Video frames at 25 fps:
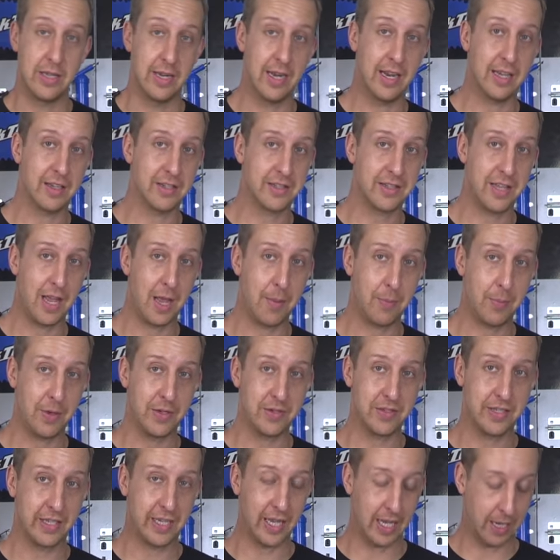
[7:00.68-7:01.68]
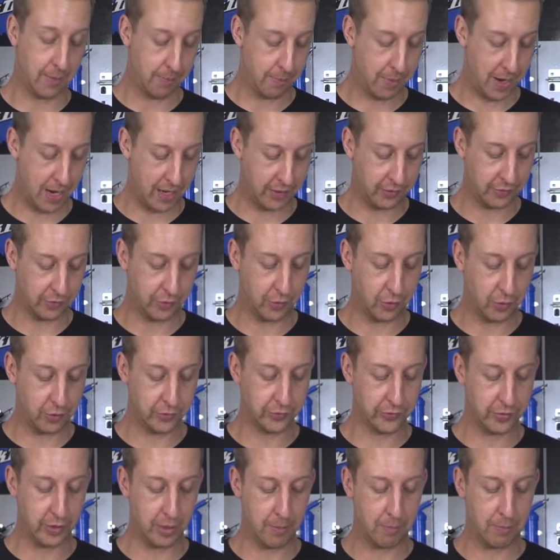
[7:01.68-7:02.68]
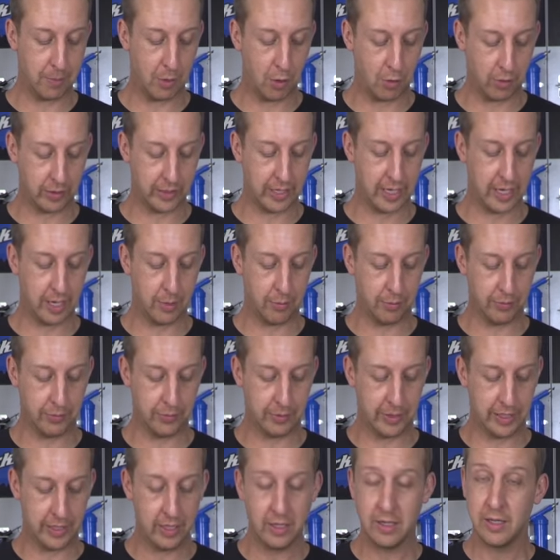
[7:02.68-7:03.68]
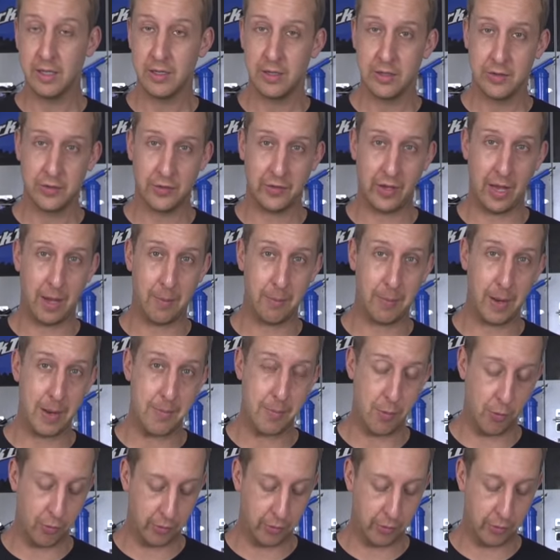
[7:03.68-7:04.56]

Your next step is to get the pads onto the block here with the sandpaper